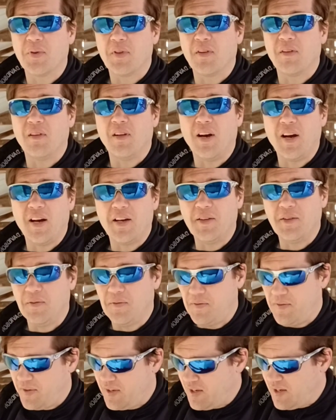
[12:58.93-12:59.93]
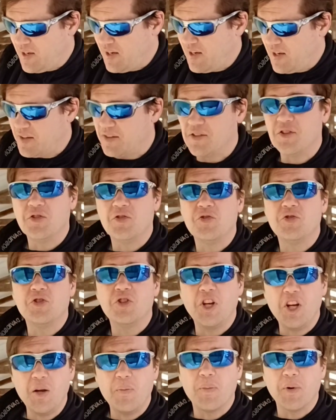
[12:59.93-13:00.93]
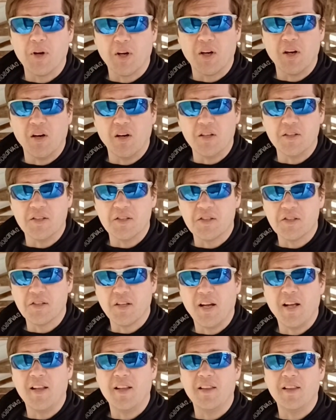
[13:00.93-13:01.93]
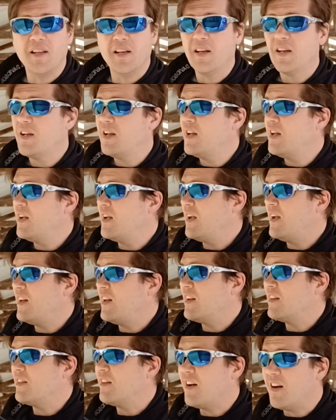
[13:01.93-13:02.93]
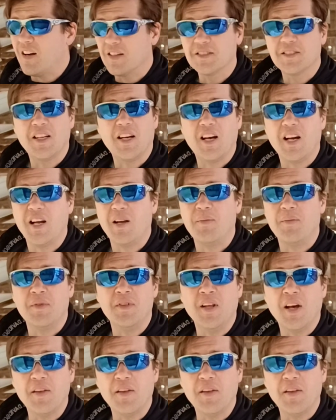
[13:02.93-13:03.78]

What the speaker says: with a lot of cheaper guns, and in a long time,